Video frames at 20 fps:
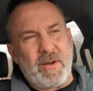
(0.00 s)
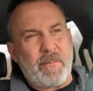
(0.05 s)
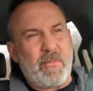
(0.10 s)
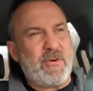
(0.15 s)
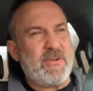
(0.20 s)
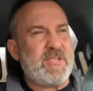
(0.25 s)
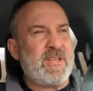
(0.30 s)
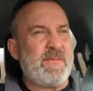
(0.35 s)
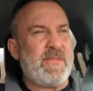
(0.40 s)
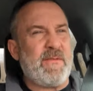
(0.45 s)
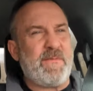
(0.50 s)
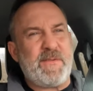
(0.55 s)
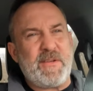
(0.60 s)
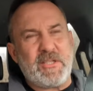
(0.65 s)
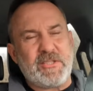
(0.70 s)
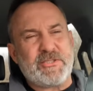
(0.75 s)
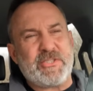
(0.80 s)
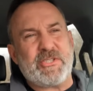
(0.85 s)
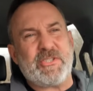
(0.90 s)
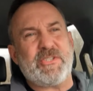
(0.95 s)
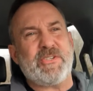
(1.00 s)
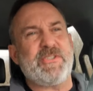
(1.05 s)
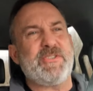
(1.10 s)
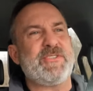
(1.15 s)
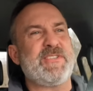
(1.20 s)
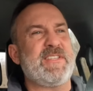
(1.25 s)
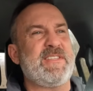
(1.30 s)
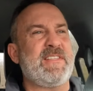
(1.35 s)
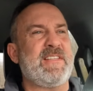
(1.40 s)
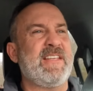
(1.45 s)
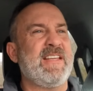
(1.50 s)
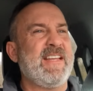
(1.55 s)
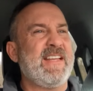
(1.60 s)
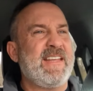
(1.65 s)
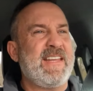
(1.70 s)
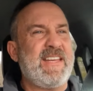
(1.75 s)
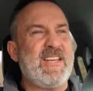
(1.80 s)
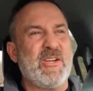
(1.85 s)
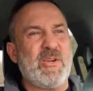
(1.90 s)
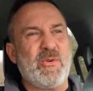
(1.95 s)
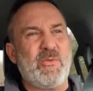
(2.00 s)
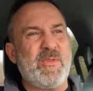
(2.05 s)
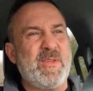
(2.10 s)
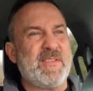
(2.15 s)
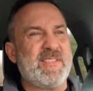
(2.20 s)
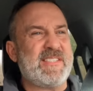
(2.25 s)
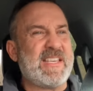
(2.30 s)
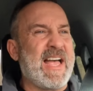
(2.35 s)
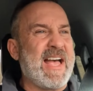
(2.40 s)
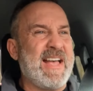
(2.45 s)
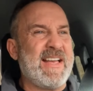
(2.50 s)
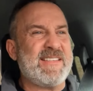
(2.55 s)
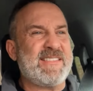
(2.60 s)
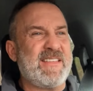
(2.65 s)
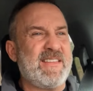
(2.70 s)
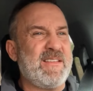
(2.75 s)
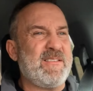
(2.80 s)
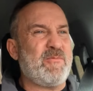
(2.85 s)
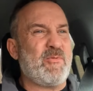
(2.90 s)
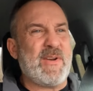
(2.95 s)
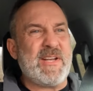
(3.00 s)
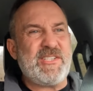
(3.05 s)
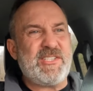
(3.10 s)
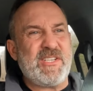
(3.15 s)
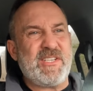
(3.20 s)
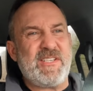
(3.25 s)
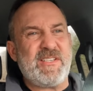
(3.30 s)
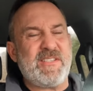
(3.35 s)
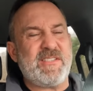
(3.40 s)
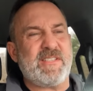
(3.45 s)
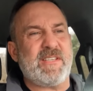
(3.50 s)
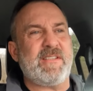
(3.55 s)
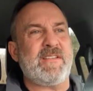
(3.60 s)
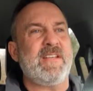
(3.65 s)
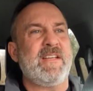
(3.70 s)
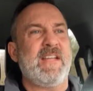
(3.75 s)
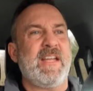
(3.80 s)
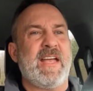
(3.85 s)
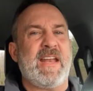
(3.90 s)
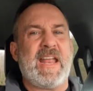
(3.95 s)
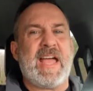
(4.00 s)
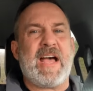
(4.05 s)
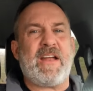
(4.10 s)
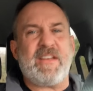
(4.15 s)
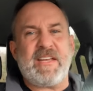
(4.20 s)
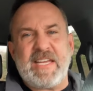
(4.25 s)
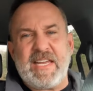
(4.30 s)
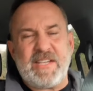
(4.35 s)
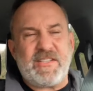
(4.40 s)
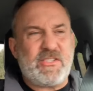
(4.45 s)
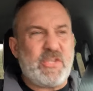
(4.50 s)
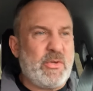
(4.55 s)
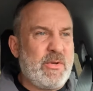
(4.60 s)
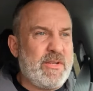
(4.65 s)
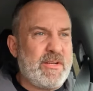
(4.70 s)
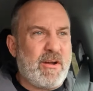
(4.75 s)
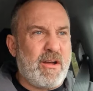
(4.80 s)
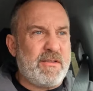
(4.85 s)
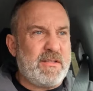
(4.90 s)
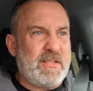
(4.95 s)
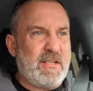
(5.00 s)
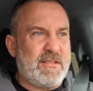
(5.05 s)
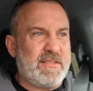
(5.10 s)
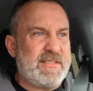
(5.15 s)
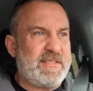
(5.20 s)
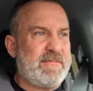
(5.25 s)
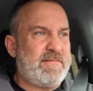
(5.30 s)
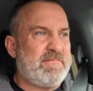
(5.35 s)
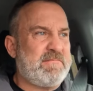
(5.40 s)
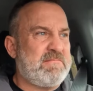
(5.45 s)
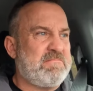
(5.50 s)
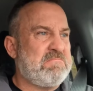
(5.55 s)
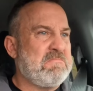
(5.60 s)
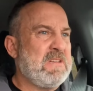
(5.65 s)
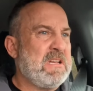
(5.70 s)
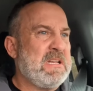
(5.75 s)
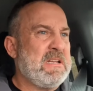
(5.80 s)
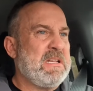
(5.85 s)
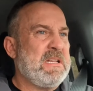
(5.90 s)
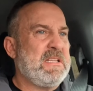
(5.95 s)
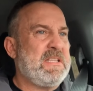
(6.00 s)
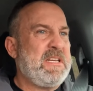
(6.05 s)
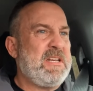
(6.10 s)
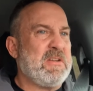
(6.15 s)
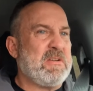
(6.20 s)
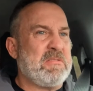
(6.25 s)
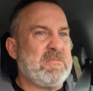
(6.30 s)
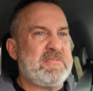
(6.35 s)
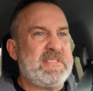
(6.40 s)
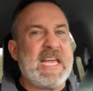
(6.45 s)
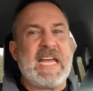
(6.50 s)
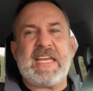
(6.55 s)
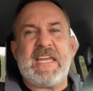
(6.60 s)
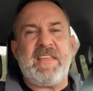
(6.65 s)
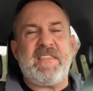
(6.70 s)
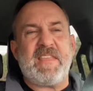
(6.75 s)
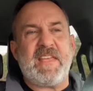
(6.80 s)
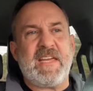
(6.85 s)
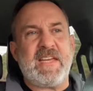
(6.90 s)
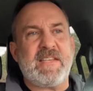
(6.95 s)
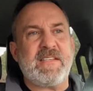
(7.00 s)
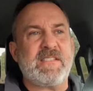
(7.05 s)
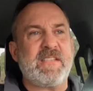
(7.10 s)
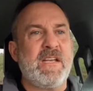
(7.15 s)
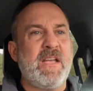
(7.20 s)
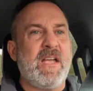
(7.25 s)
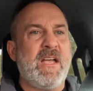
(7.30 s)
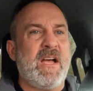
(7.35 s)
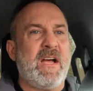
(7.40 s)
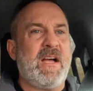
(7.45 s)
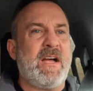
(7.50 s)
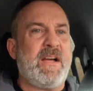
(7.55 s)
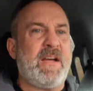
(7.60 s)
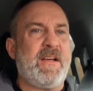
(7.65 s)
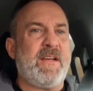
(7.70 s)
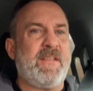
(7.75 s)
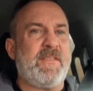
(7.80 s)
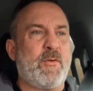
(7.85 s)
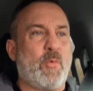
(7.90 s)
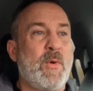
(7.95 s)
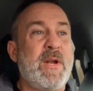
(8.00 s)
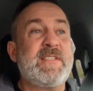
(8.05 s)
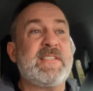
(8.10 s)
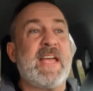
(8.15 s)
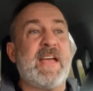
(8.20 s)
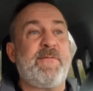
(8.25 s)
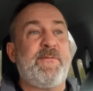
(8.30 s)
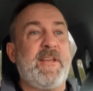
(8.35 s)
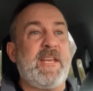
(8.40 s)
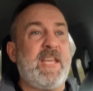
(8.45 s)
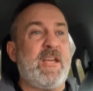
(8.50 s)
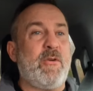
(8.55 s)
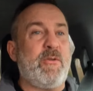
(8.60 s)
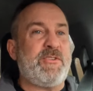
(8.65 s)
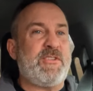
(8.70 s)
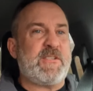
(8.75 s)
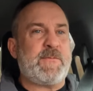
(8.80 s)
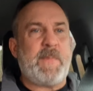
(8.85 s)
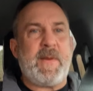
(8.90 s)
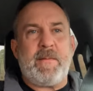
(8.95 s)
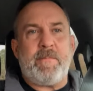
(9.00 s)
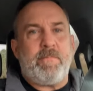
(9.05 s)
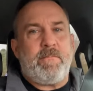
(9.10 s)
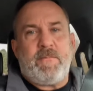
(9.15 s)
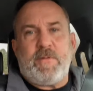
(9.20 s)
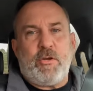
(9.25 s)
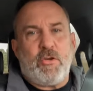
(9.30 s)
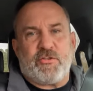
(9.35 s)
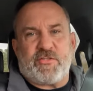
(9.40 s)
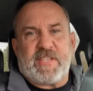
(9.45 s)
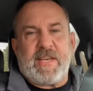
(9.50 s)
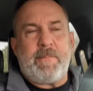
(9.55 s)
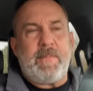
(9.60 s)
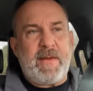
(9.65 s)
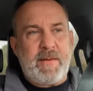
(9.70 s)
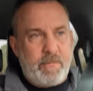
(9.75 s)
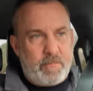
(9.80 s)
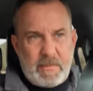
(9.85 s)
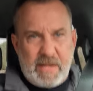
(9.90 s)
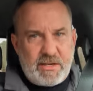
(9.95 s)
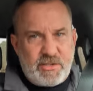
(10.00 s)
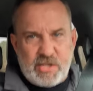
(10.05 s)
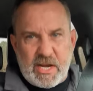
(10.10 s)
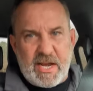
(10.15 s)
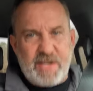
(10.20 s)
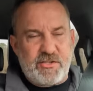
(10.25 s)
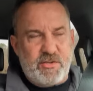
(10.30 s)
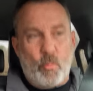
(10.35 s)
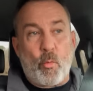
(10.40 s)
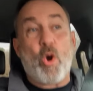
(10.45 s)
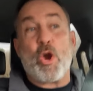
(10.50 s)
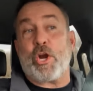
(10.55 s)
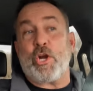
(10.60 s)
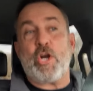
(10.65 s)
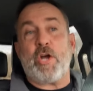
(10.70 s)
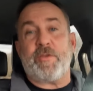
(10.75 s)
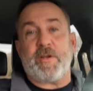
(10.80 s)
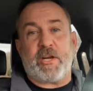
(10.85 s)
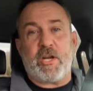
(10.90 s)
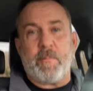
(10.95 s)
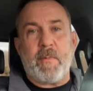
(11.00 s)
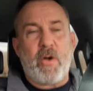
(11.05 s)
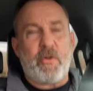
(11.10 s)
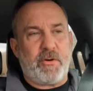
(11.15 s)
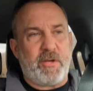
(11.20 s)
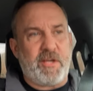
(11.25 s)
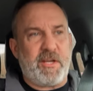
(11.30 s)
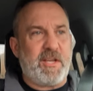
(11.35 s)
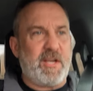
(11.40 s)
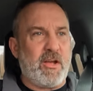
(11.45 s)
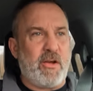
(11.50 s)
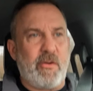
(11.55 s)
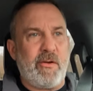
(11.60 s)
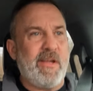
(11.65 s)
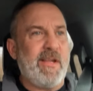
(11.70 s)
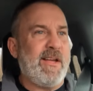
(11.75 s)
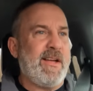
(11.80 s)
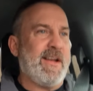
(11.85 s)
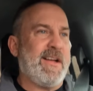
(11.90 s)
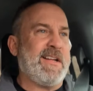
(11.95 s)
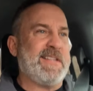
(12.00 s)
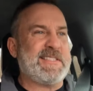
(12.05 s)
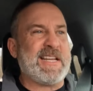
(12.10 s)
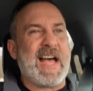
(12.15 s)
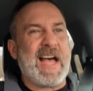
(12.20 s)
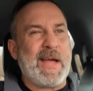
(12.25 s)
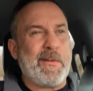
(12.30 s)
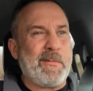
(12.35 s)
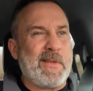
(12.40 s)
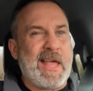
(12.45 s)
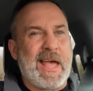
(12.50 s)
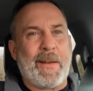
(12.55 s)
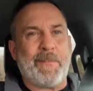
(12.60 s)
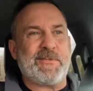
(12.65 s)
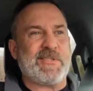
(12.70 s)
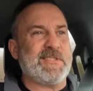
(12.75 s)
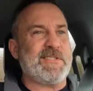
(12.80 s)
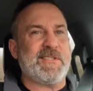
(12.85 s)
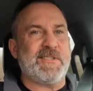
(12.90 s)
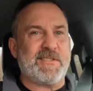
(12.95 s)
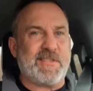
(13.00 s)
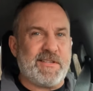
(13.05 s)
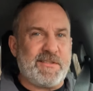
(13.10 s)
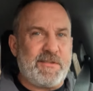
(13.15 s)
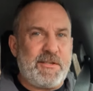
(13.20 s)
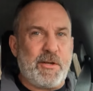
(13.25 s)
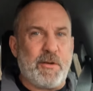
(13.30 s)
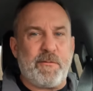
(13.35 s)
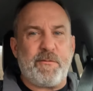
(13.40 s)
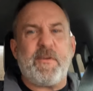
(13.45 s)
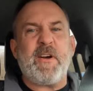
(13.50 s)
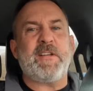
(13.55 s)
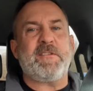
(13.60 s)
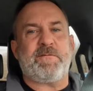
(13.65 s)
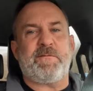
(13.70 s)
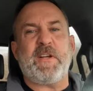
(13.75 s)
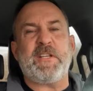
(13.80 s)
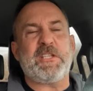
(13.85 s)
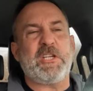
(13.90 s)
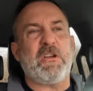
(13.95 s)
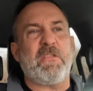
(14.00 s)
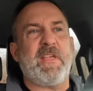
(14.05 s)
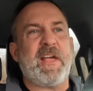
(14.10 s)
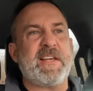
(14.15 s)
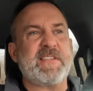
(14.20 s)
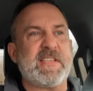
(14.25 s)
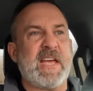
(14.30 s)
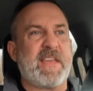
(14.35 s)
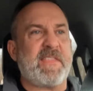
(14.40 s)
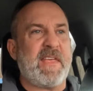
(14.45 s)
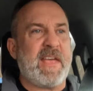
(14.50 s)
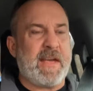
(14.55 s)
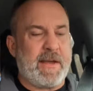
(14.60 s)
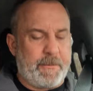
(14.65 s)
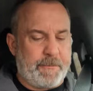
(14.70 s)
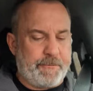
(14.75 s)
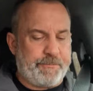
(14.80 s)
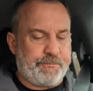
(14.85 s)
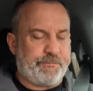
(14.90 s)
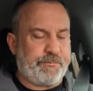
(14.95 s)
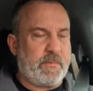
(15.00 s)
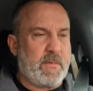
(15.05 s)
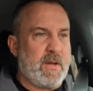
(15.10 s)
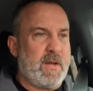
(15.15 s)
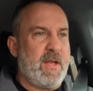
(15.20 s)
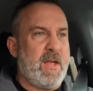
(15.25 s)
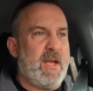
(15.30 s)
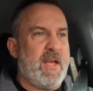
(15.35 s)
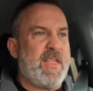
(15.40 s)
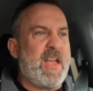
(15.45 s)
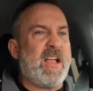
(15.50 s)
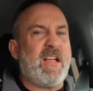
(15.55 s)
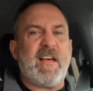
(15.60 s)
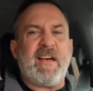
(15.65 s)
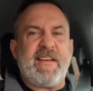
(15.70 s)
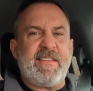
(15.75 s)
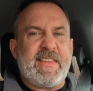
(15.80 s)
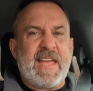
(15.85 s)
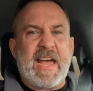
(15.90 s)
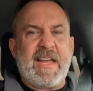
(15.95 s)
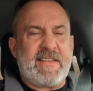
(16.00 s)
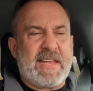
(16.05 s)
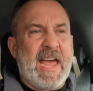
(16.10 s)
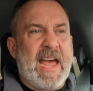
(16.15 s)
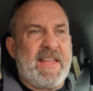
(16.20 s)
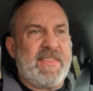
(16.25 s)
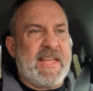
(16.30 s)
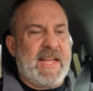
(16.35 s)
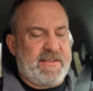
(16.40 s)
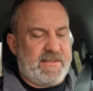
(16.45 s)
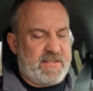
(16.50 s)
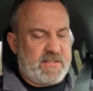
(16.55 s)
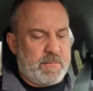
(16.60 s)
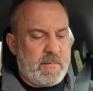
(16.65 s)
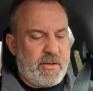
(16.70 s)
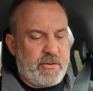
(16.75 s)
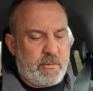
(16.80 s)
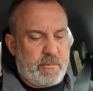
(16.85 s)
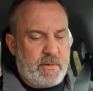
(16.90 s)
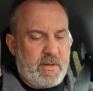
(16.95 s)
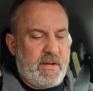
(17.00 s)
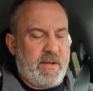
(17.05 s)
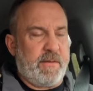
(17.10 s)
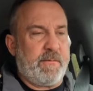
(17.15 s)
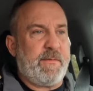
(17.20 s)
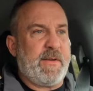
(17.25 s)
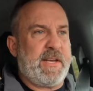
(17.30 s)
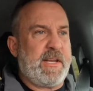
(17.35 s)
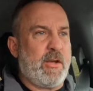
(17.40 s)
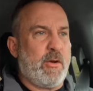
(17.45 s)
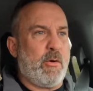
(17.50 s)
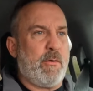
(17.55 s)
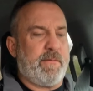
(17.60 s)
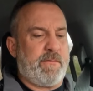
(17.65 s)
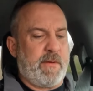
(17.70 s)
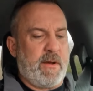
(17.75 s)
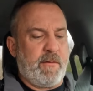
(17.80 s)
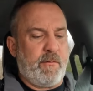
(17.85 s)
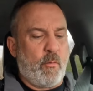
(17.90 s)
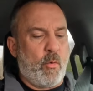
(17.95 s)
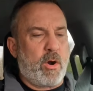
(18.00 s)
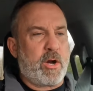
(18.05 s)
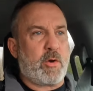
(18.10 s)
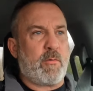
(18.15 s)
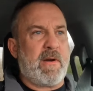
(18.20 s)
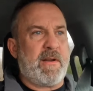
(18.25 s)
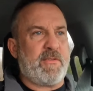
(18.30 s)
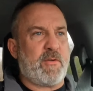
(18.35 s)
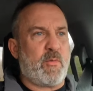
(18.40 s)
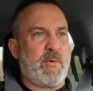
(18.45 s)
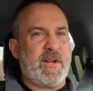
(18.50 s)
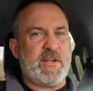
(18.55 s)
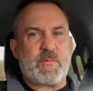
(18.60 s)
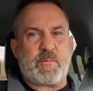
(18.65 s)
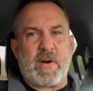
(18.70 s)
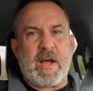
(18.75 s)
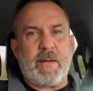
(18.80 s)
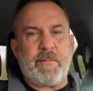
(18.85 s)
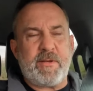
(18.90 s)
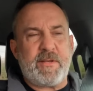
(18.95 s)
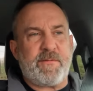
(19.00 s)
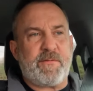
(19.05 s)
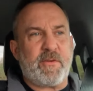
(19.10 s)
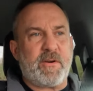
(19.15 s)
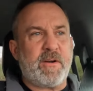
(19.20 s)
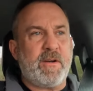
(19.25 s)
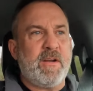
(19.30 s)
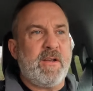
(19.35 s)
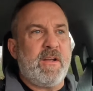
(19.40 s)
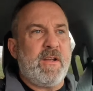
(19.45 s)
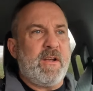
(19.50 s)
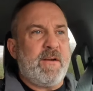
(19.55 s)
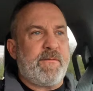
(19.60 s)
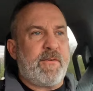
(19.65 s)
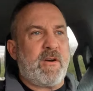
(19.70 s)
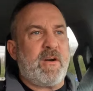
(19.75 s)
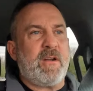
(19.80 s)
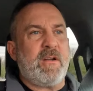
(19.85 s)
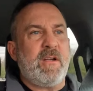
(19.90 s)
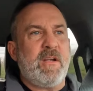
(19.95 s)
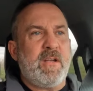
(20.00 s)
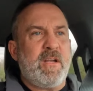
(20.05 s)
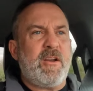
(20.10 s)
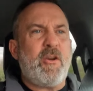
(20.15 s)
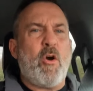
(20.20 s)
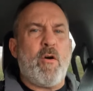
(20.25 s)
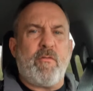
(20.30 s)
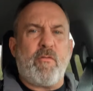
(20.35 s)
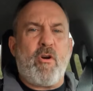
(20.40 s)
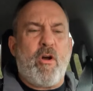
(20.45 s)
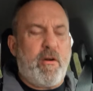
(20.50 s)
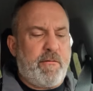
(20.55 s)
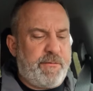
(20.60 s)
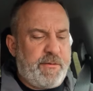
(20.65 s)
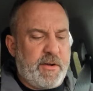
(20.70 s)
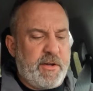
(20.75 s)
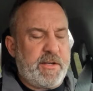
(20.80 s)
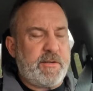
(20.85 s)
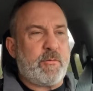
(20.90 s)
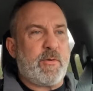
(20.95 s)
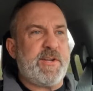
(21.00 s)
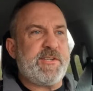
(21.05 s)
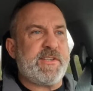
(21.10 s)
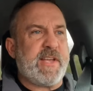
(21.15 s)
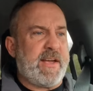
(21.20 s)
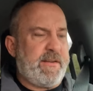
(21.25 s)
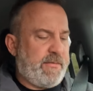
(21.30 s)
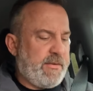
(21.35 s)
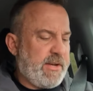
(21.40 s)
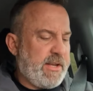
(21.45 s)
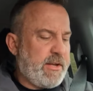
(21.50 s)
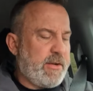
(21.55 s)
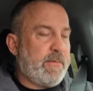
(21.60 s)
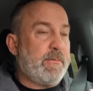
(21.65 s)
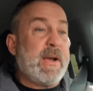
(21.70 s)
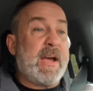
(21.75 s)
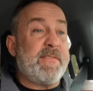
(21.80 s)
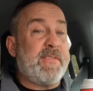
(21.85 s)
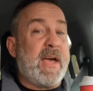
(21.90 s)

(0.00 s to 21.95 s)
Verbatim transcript: numbers of the filters and, you know, the size of the wrenches and how to get to it and all the little, you know, techie things. The Ridge Life video would just be, you'll see me change, working on the Kubota, you know, time lapses and, you know, fun little things like that. And I'll add that to some other video of work around the ridge, probably for an overall fun Ridge Life video.